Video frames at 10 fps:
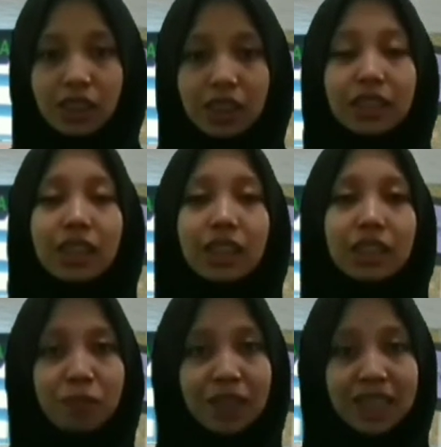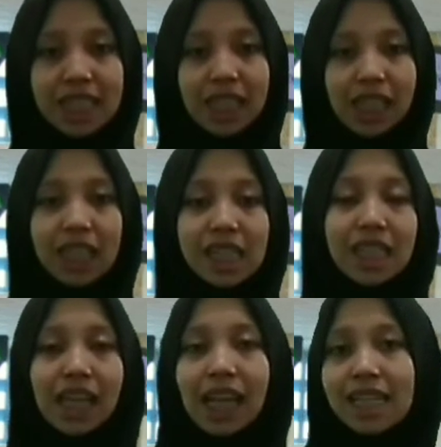The departure is
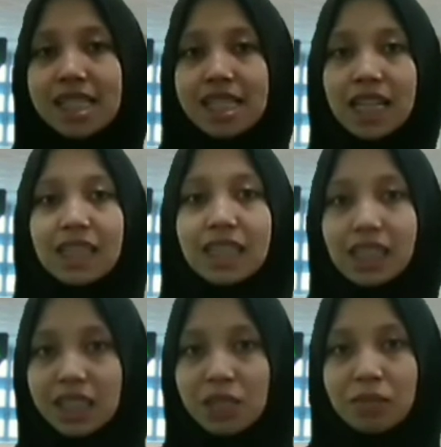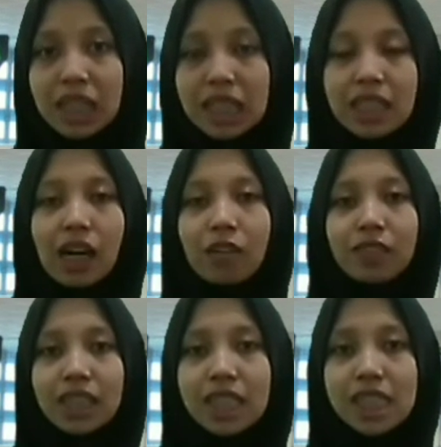less than 30 minutes
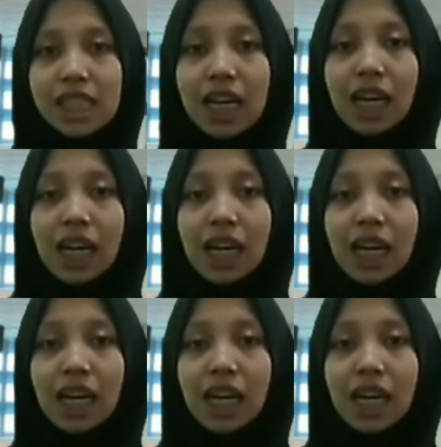after this.